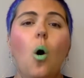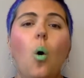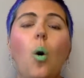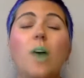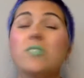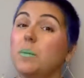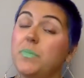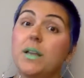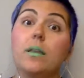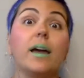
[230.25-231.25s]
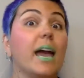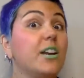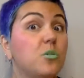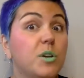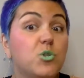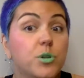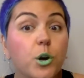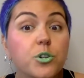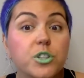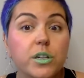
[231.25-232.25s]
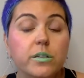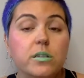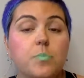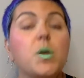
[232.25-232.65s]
or have something like endometriosis,